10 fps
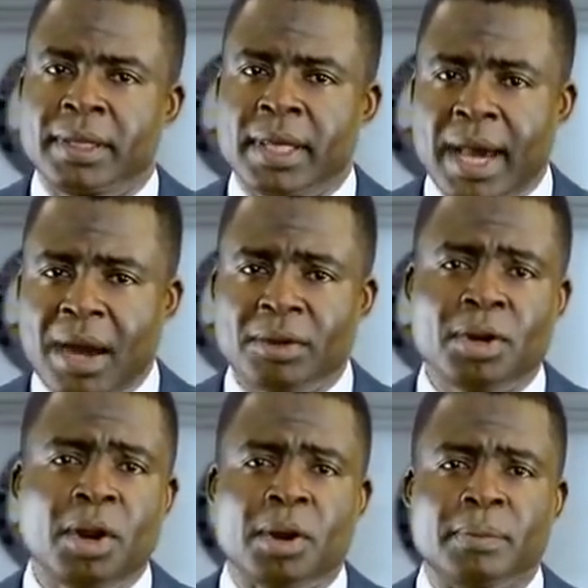The
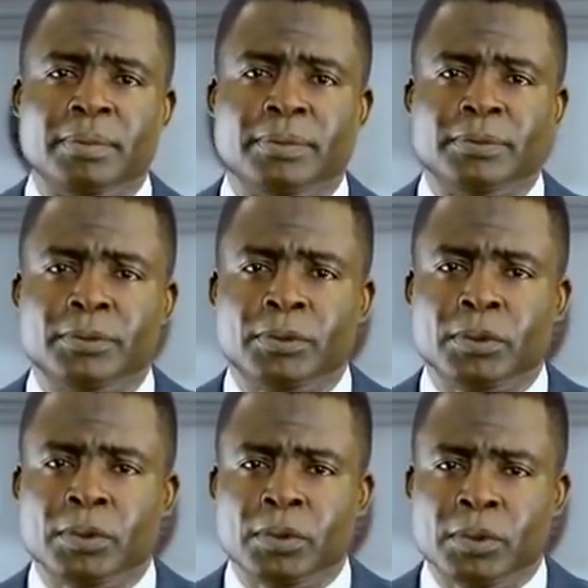outcome,
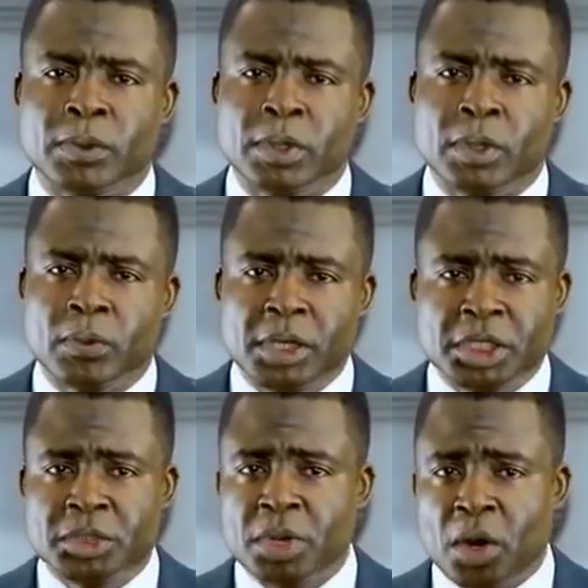
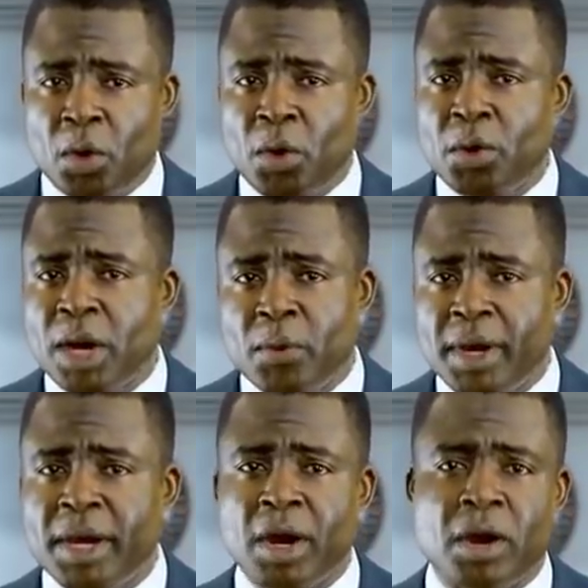which you are all
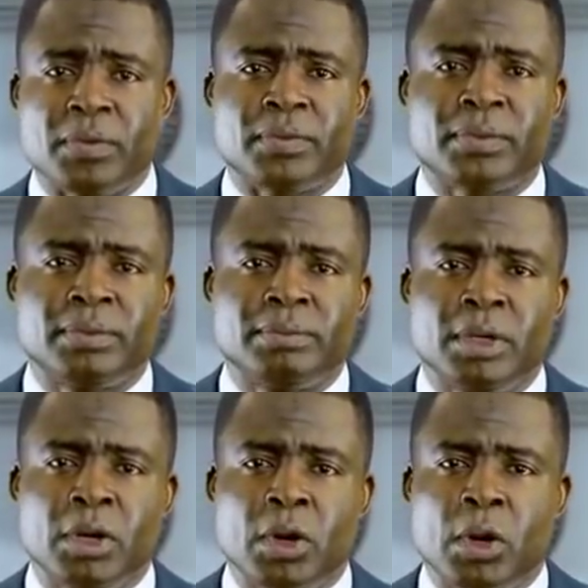aware of,
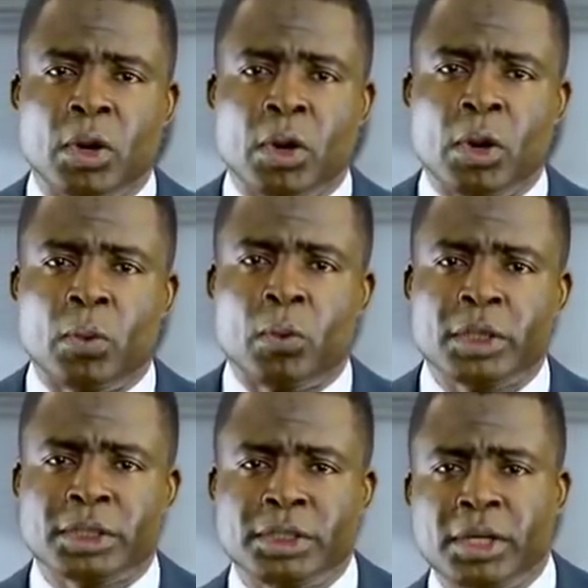
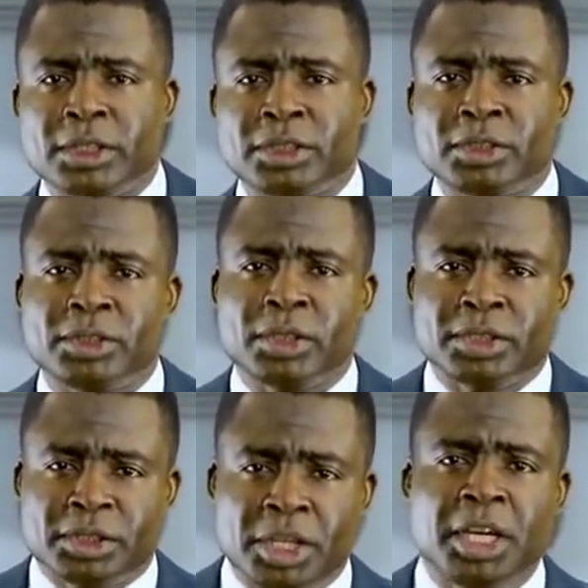was not
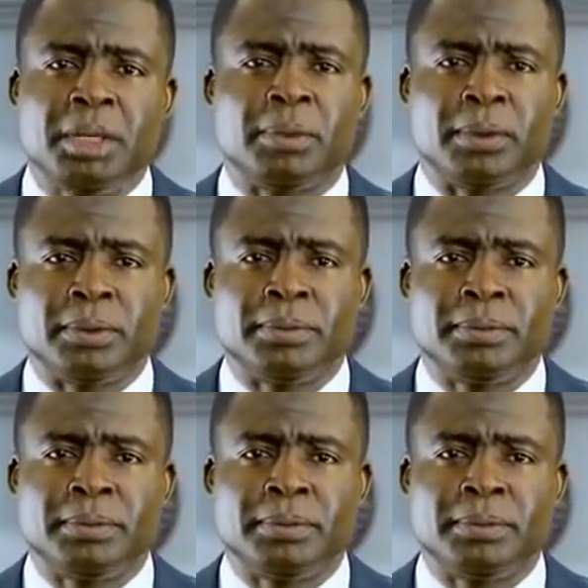sustainable,